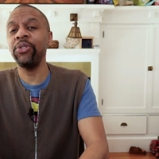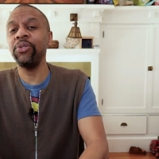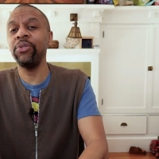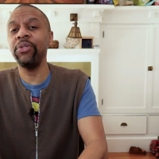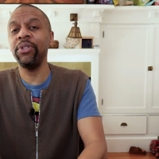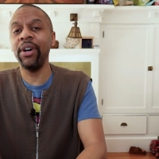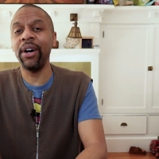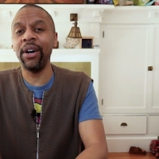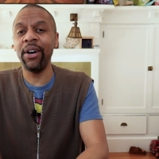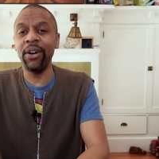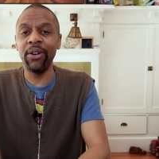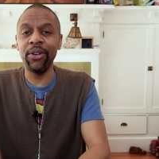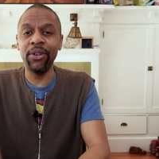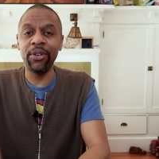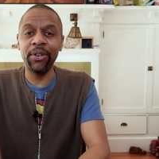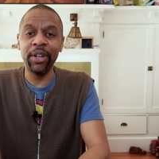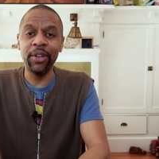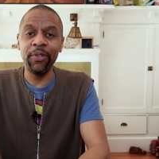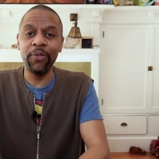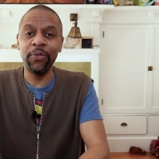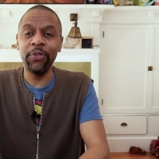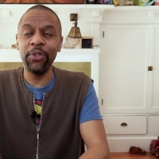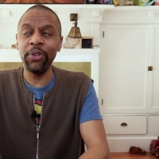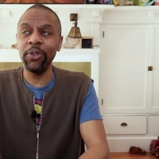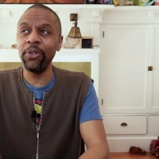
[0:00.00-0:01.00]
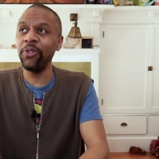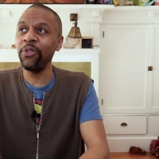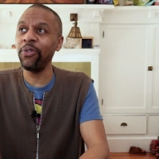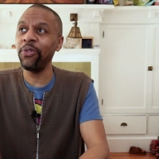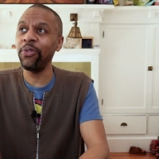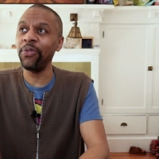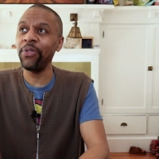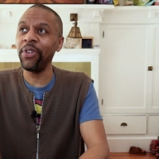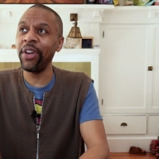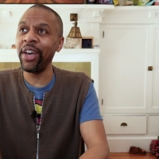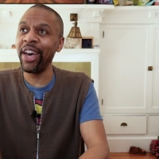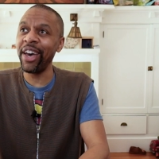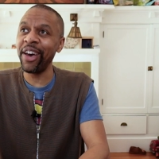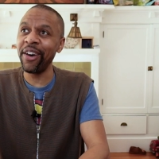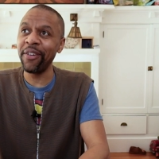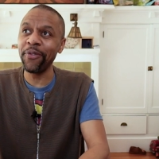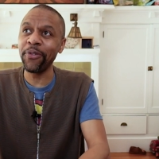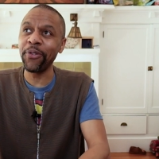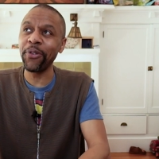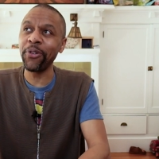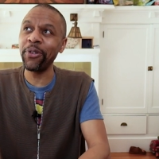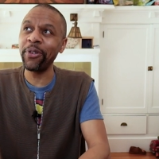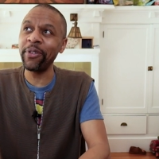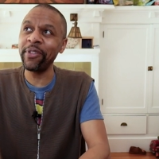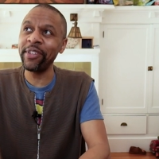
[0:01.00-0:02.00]
you know, if you
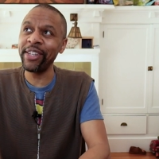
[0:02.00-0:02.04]
ever